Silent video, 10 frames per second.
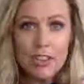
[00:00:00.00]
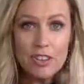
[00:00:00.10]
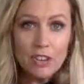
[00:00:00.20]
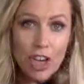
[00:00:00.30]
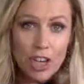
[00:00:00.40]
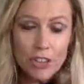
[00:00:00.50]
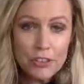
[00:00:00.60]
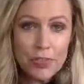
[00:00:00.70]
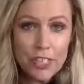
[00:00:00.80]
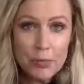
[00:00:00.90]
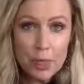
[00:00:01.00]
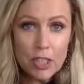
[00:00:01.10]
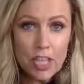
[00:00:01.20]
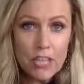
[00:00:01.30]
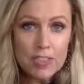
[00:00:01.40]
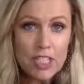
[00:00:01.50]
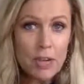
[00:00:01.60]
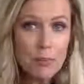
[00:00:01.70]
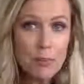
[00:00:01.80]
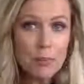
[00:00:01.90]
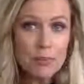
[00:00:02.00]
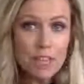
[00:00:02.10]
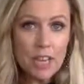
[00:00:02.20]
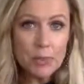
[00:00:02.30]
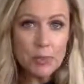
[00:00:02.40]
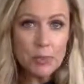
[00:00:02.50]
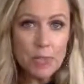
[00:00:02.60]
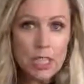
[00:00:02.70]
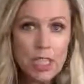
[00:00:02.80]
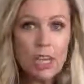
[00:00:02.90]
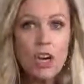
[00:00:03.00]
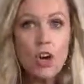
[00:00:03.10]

the longer Facebook Lives a couple times a week